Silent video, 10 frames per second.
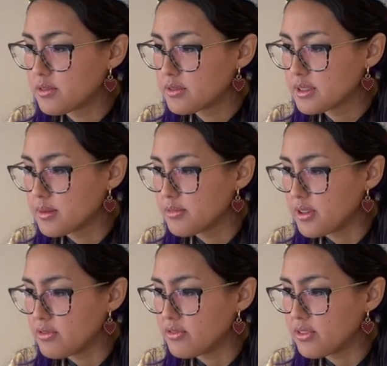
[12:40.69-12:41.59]

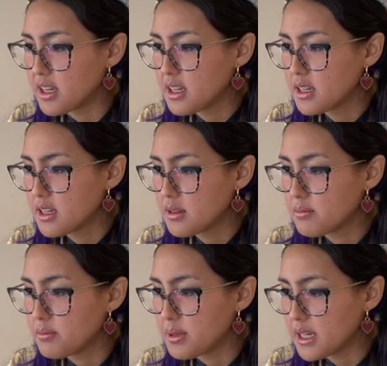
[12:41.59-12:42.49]
something thick
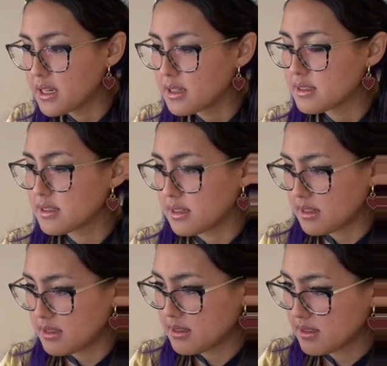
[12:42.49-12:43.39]
because
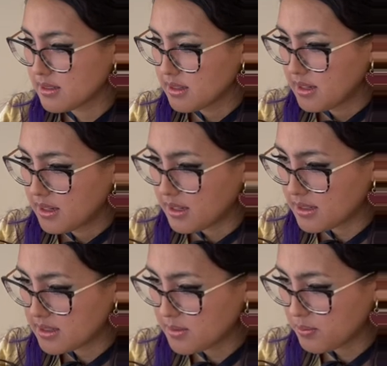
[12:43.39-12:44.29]
it's
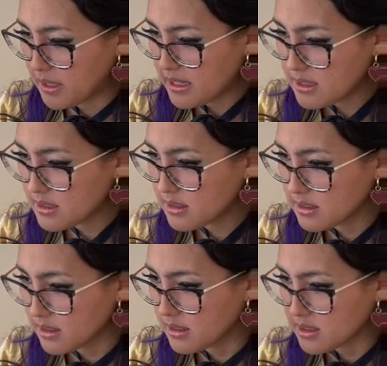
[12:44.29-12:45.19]
it's pleated,
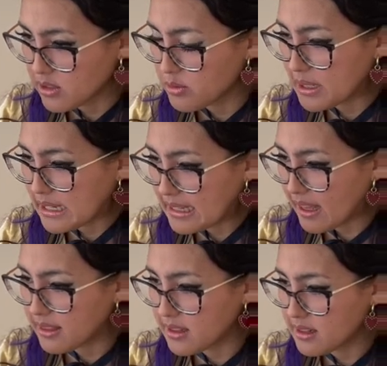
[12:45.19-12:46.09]
like it's not really
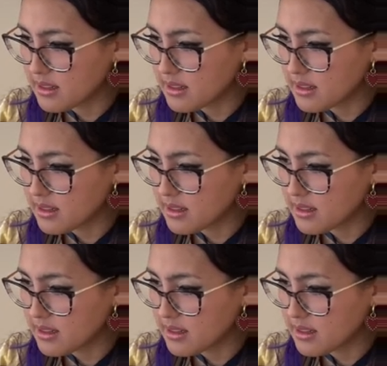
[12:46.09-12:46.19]
gathered